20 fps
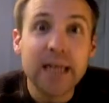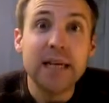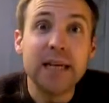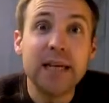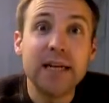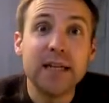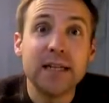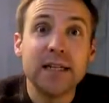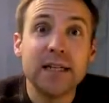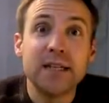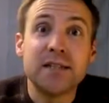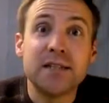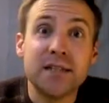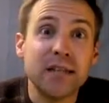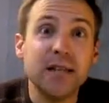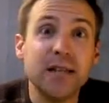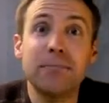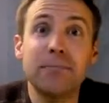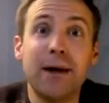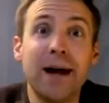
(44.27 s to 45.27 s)
is
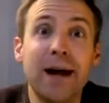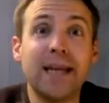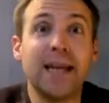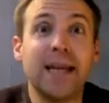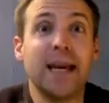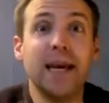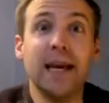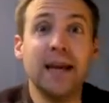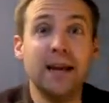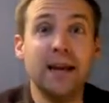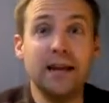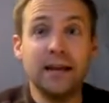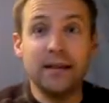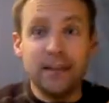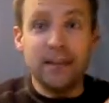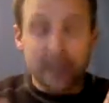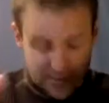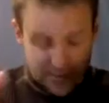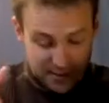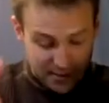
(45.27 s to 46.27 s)
sitting my can
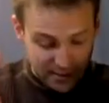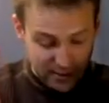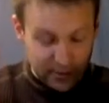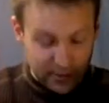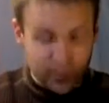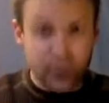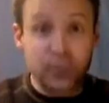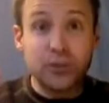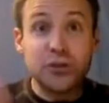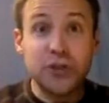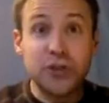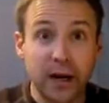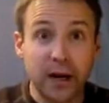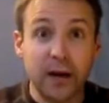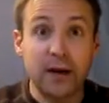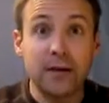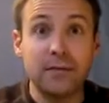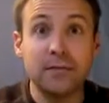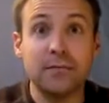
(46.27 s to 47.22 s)
in this here chair.